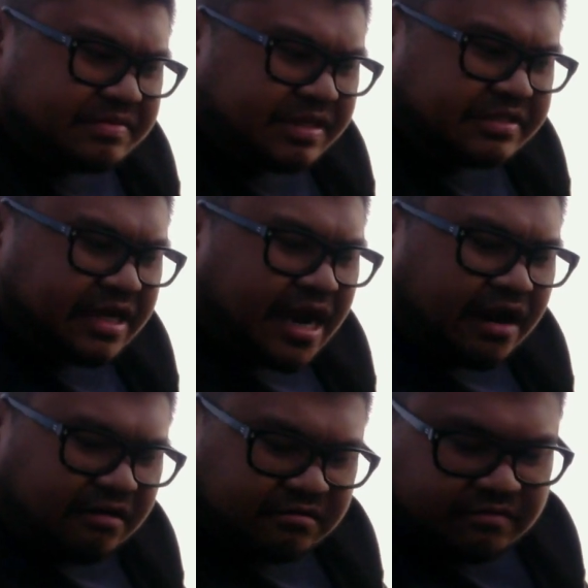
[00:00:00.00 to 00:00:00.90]

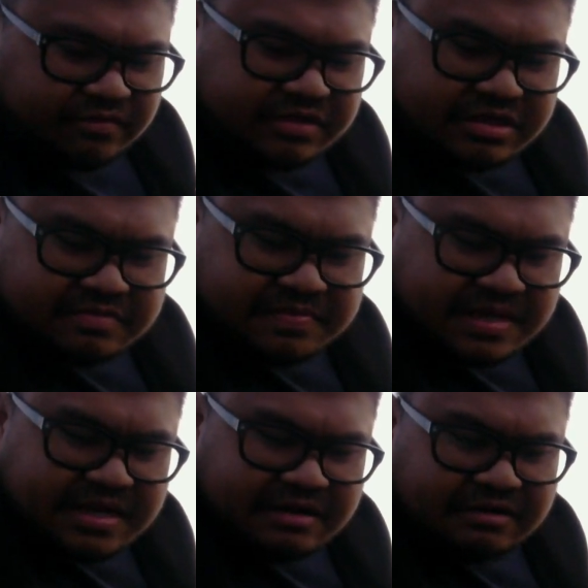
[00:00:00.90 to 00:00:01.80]
desire to
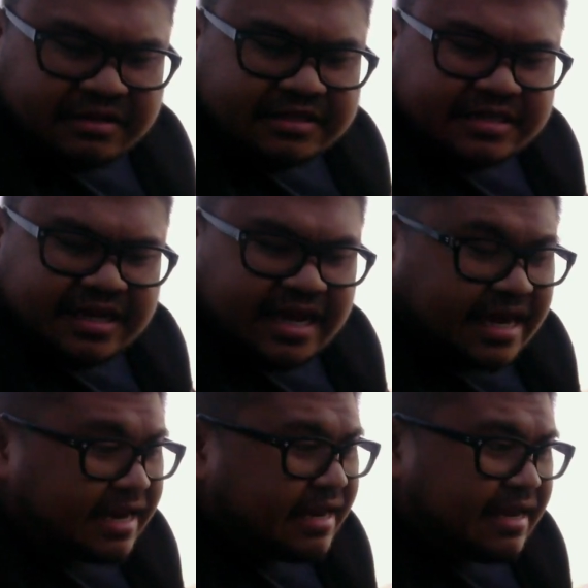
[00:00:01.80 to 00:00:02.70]
be here in the
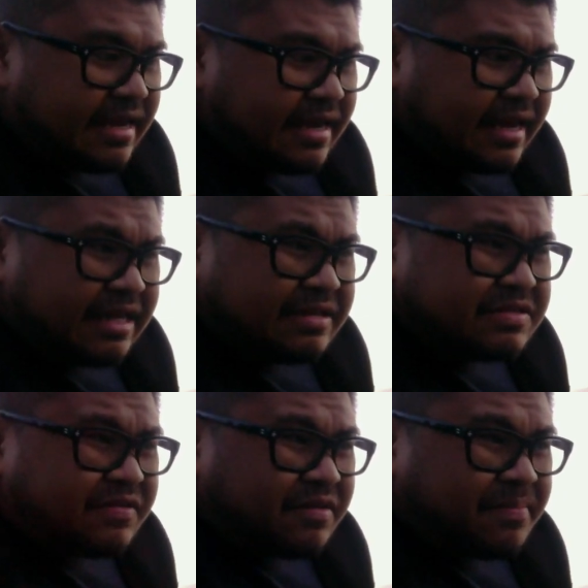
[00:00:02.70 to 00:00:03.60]
city. And,
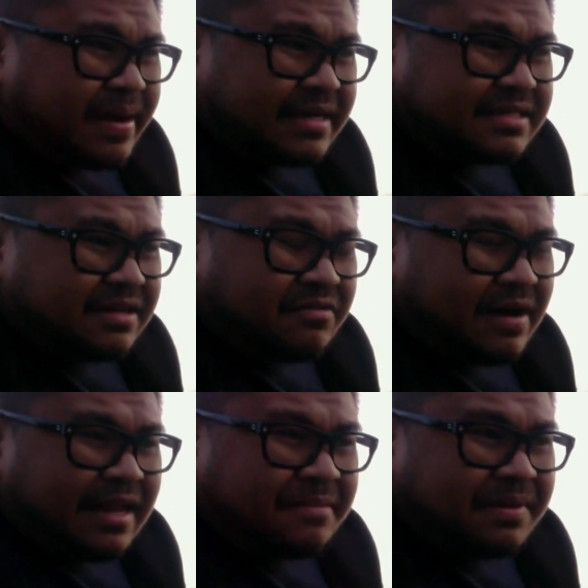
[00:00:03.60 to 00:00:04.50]
and so the past little
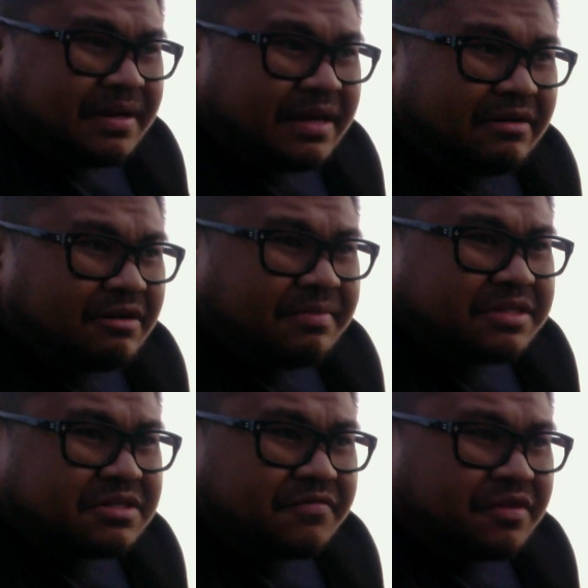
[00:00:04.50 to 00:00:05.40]
while I've been here, I've
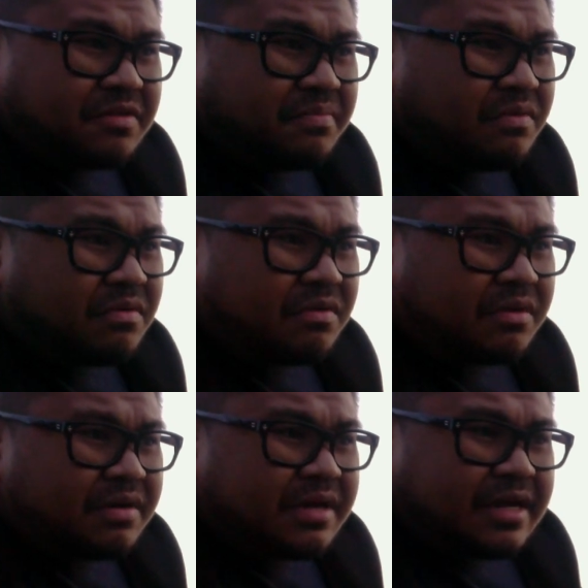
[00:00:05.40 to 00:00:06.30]
been serving the
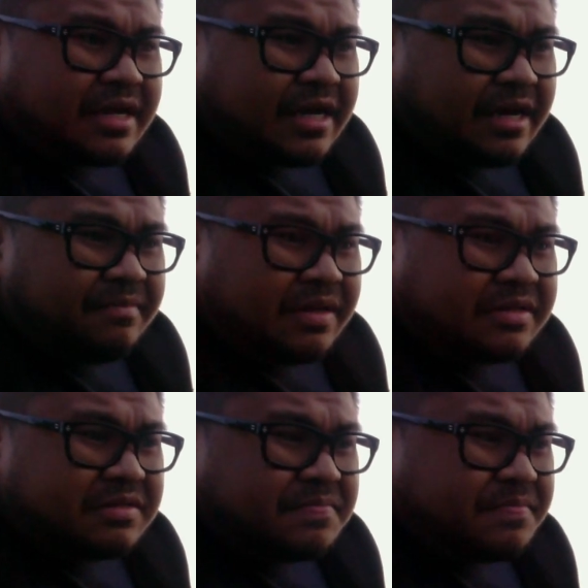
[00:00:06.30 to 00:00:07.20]
poor, I've
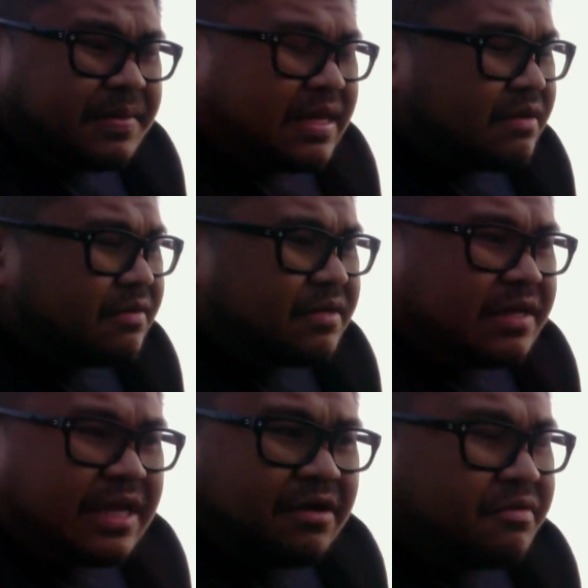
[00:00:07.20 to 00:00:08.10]
been being
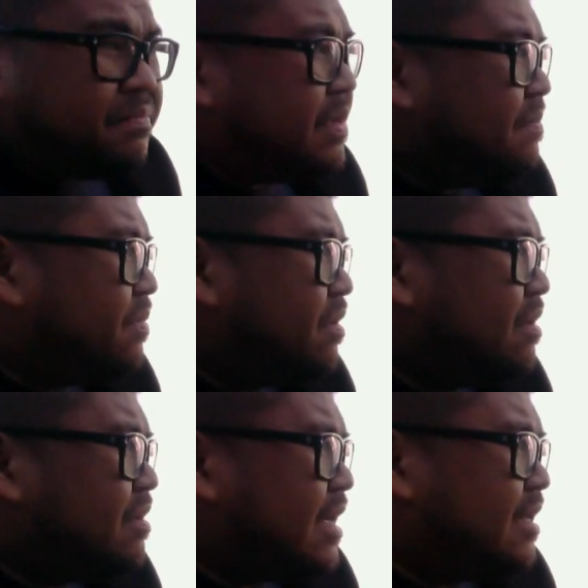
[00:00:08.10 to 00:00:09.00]
here with
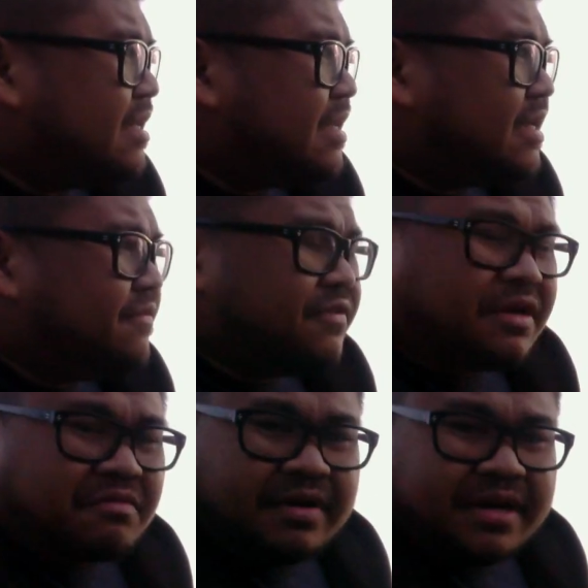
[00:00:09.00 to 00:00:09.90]
people. I, I live in
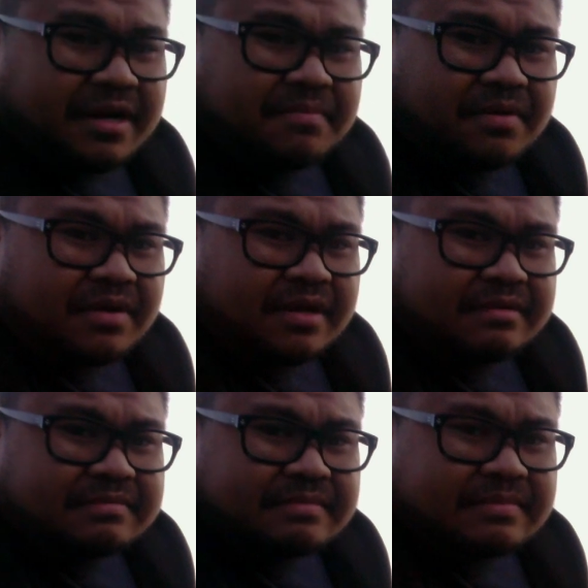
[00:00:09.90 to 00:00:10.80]
a great neighborhood,
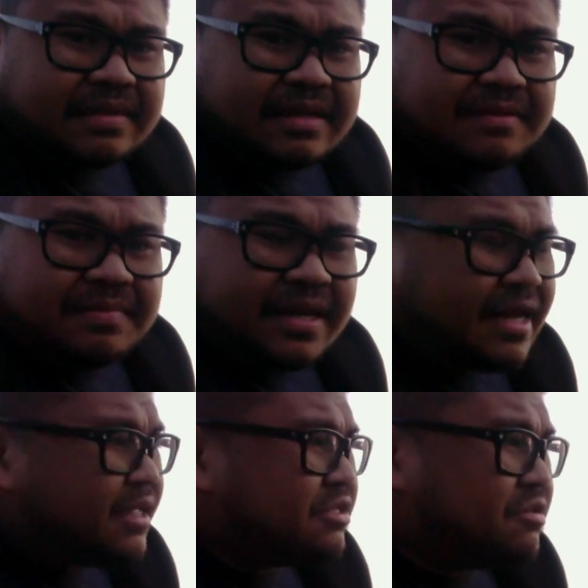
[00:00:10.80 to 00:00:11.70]
I've been
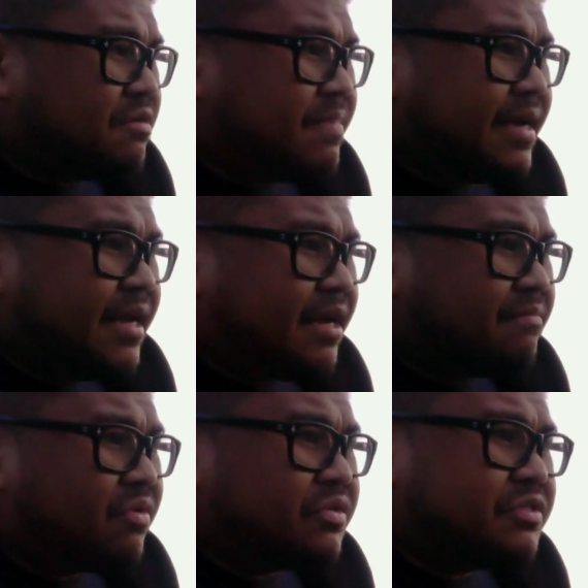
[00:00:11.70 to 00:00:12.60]
getting to know my
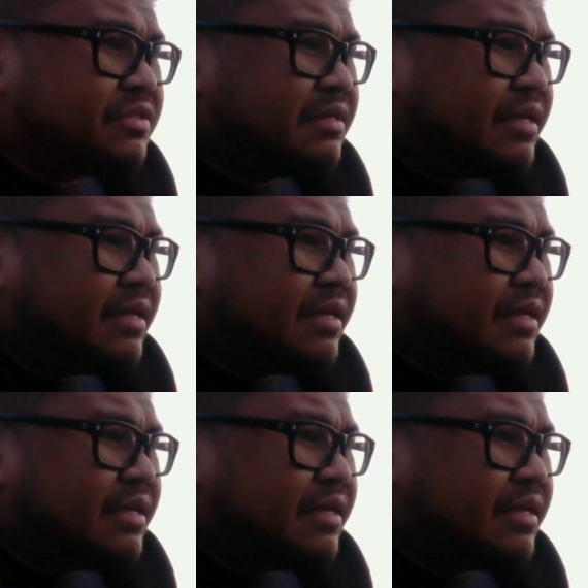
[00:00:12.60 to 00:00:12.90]
neighbors